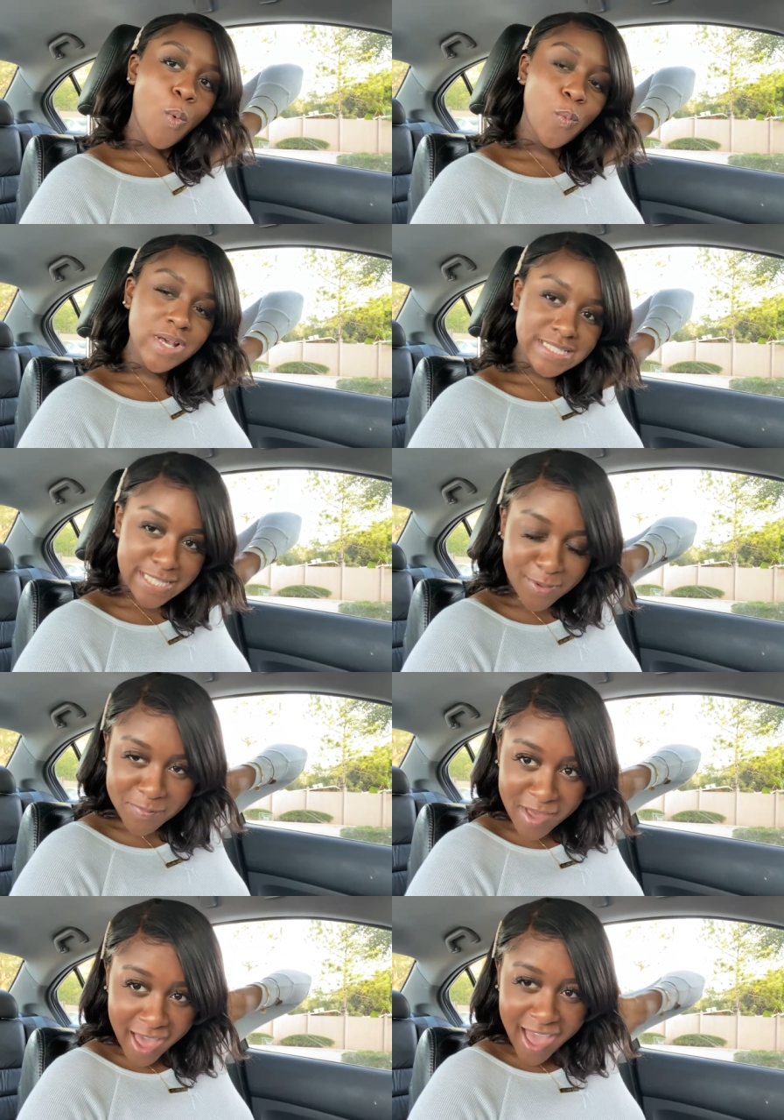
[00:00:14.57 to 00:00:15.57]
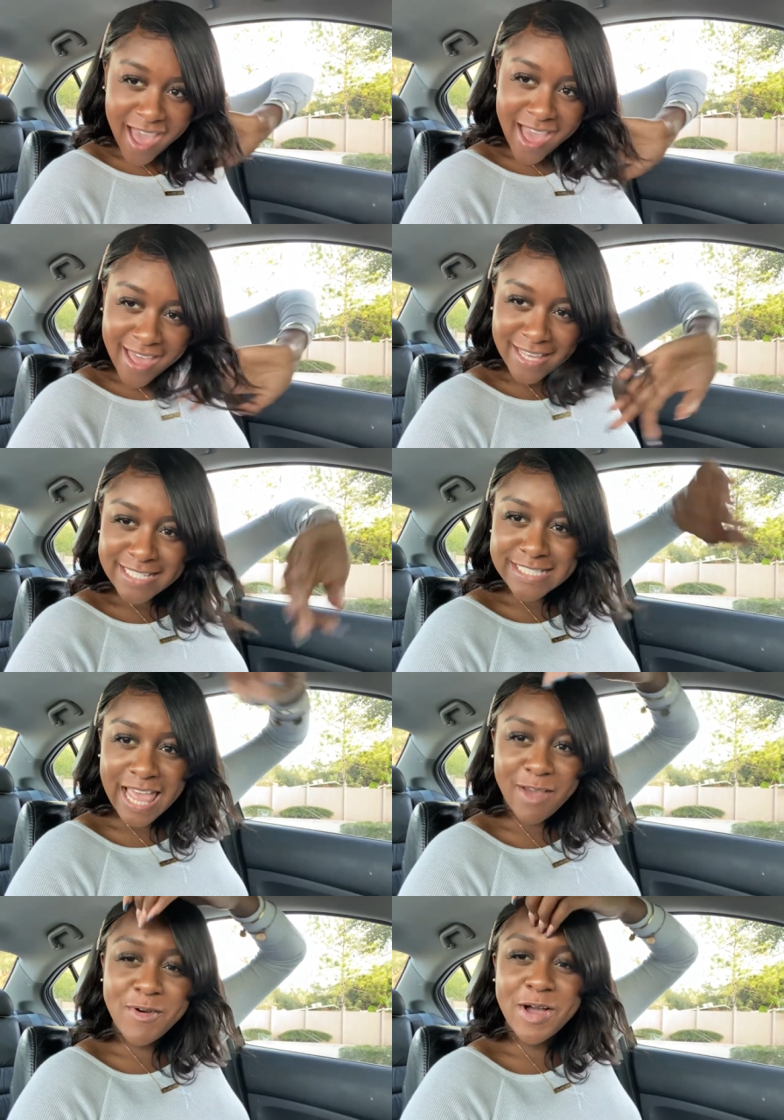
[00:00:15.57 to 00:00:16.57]
What's up guys
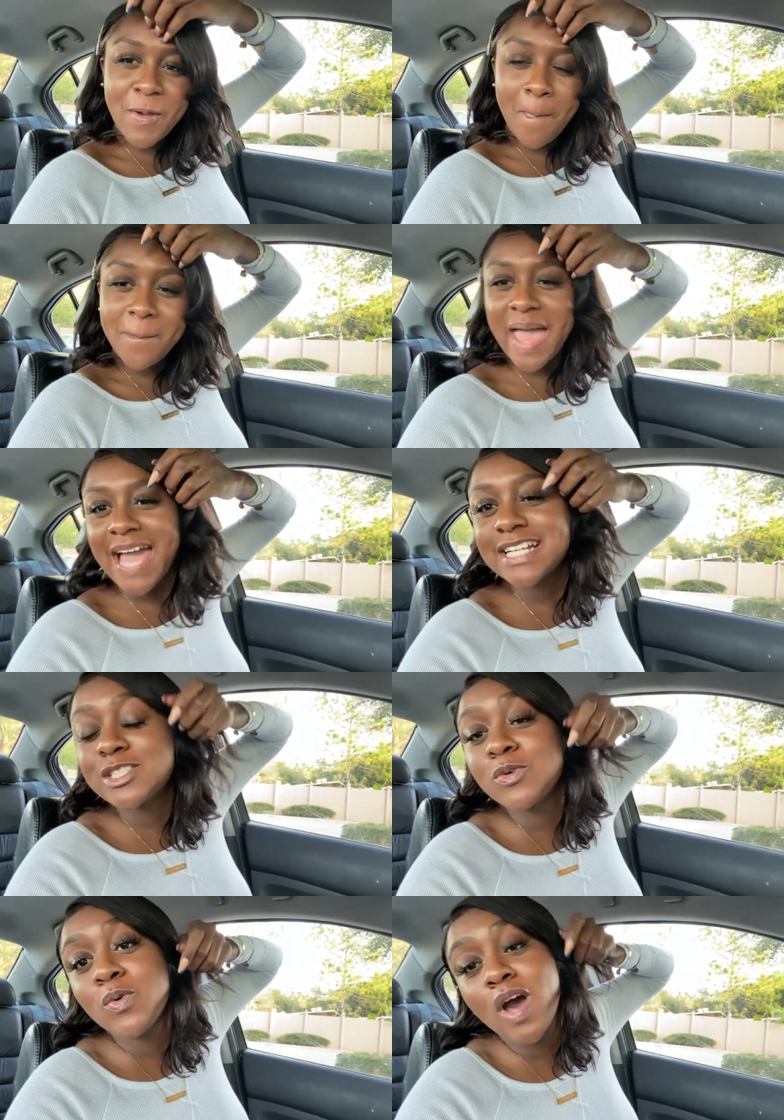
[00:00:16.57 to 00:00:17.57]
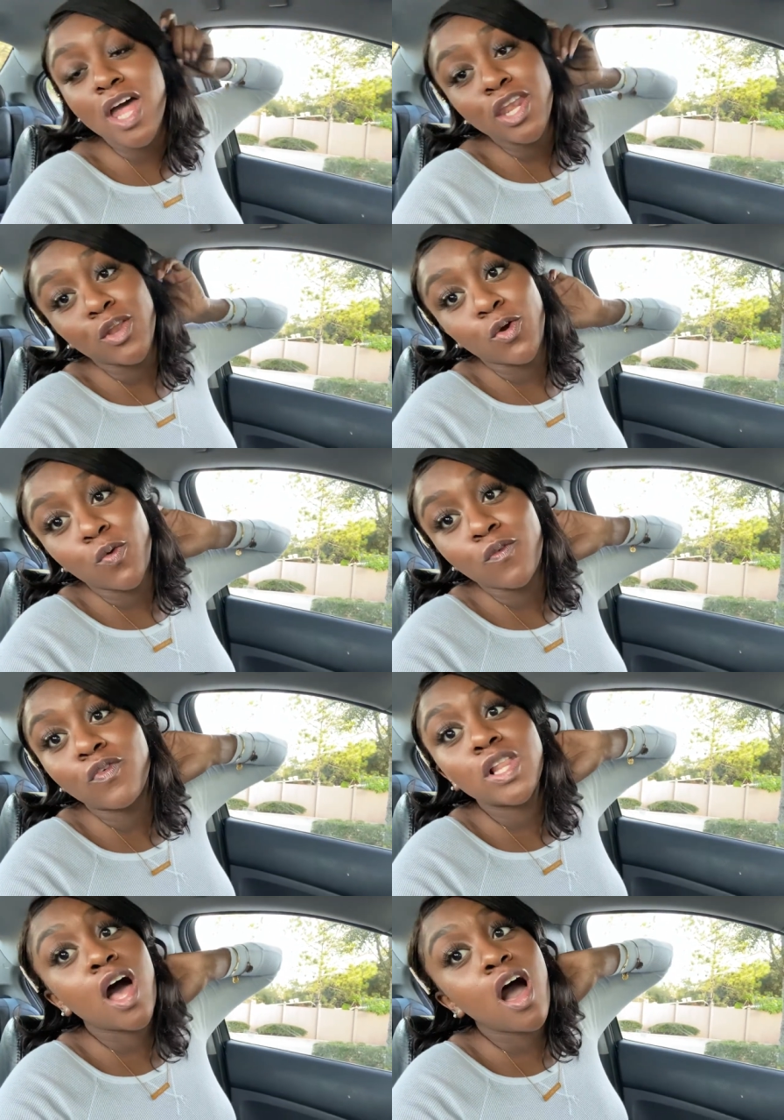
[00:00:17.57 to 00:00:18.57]
and welcome back to a new
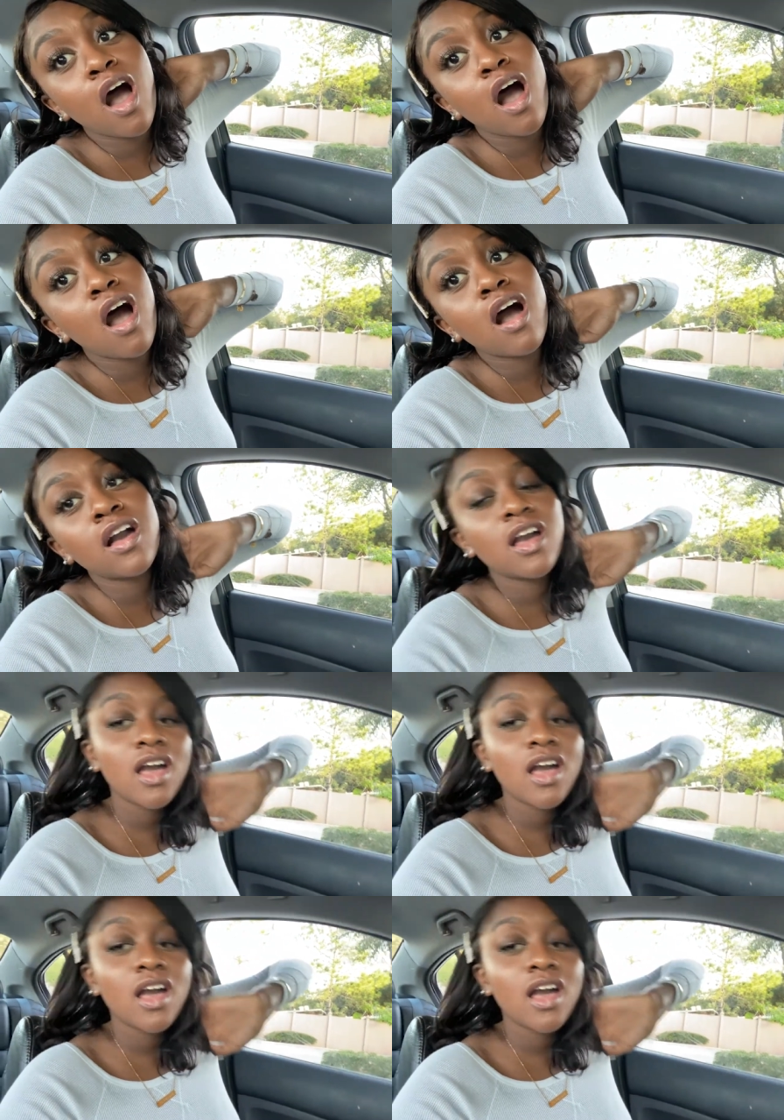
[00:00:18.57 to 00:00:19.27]
vlog.